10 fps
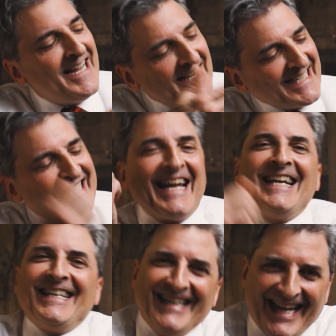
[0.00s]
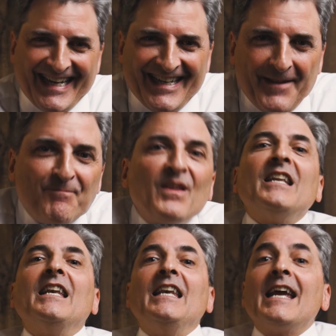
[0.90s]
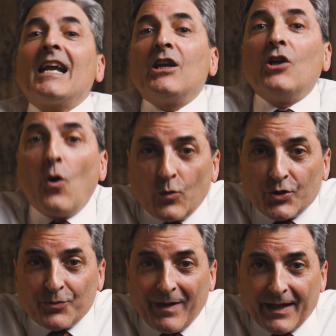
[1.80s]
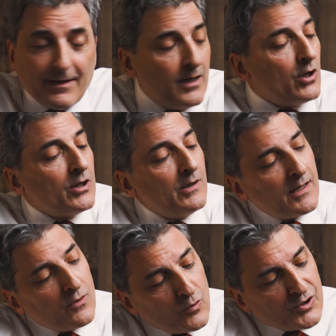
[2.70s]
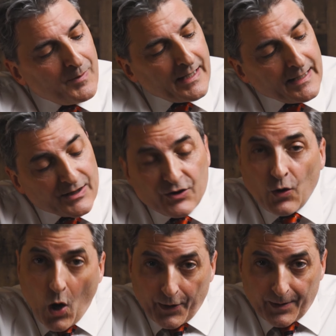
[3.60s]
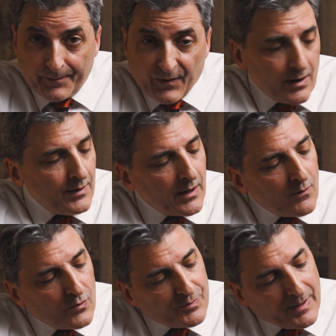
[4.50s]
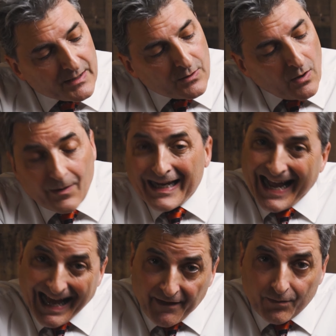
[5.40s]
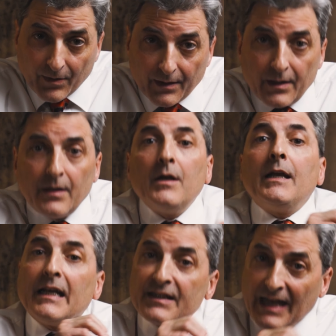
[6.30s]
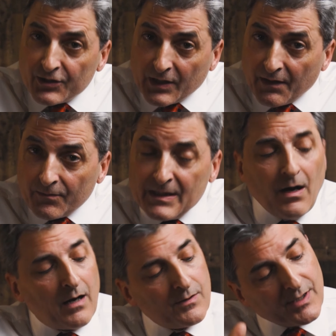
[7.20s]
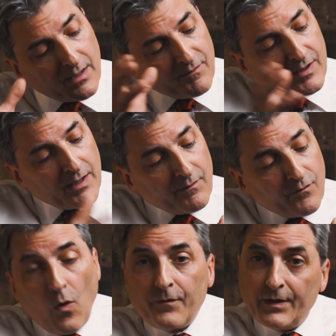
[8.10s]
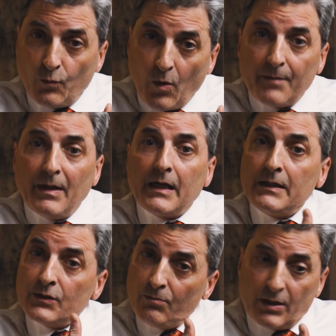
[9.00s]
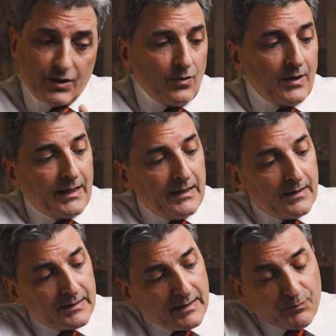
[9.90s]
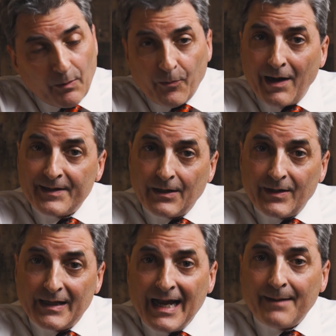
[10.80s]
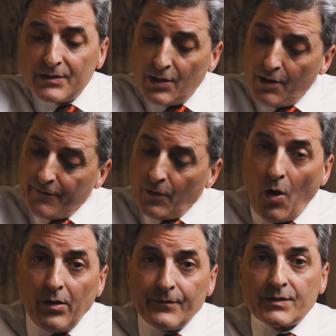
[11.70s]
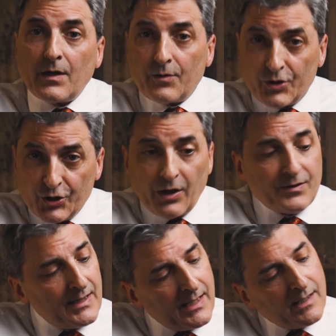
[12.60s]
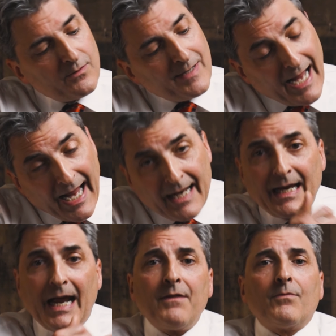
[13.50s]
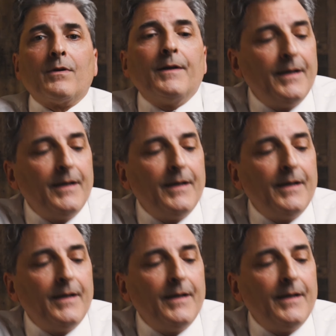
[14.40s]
Saint Nick Goldschmidt. Nick Goldschmidt and his daughter. Nick Goldschmidt and his daughter, Katherine. He has actually 3 daughters that get involved in the winemaking, so much so that he does these proprietary names for all of his daughters, Chelsea, Hillary, and Katherine.